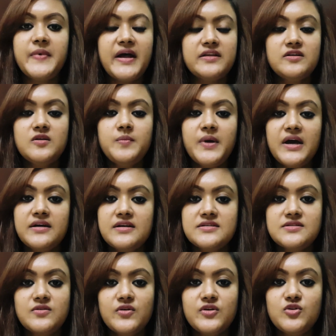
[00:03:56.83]
battery pack is
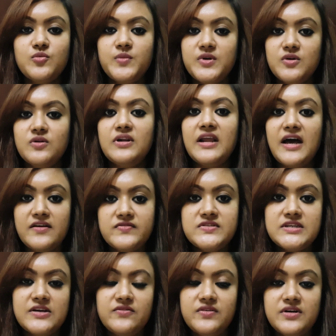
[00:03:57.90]
going to be your life
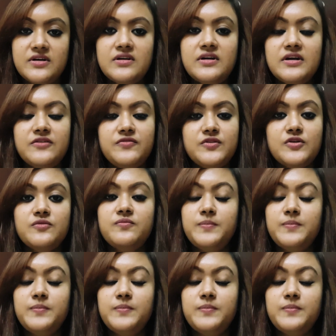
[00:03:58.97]
savior if you're